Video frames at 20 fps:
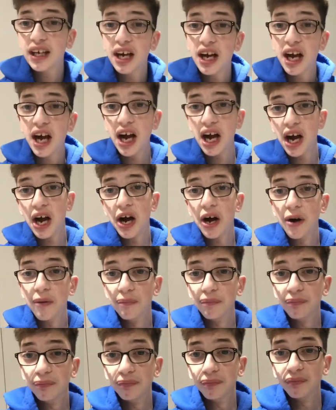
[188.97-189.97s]

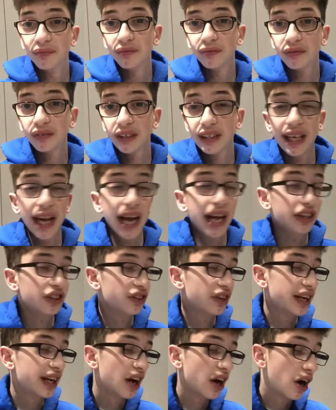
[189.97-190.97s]

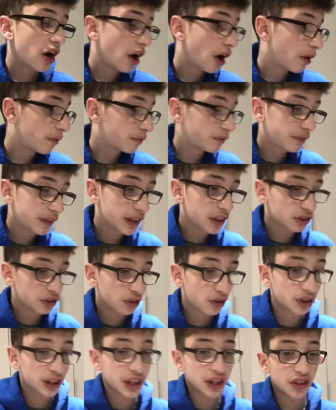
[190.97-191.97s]
Fingers crossed
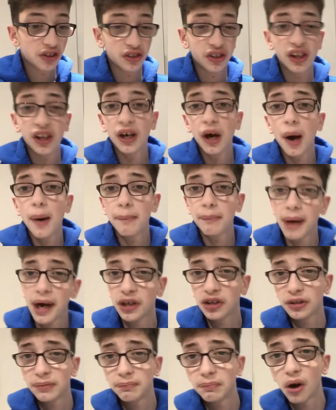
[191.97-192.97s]
that doesn't come back to
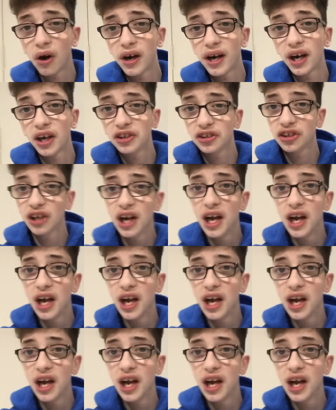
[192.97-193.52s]
bite us.